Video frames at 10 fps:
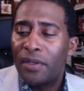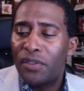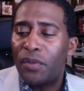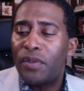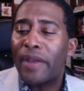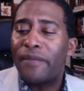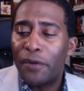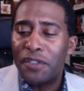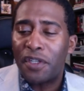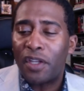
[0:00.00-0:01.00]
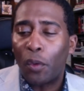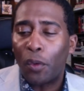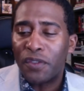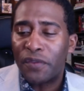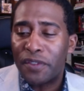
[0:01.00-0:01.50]
to diversity
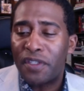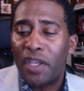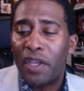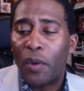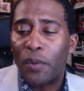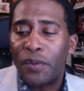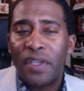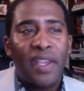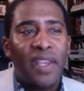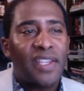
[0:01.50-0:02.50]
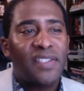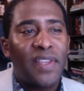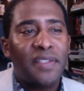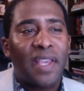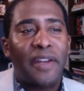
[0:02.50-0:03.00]
goals for CEOs? Is
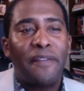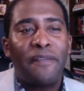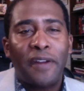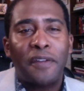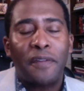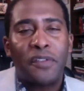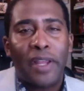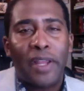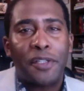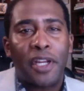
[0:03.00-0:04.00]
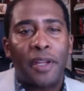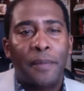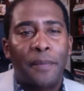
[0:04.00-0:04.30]
this an effective strategy?